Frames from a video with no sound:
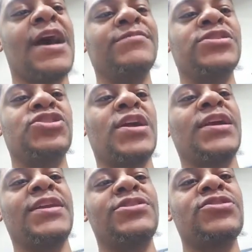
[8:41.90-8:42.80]
I'm just
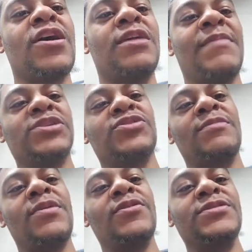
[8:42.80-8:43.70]
trying to get it started, make
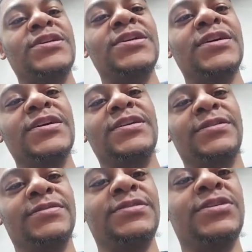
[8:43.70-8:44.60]
sure the motor's good,
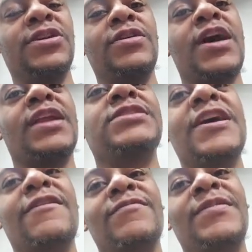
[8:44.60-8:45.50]
and you know, kind of
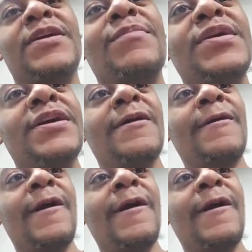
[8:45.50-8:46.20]
take it from there. But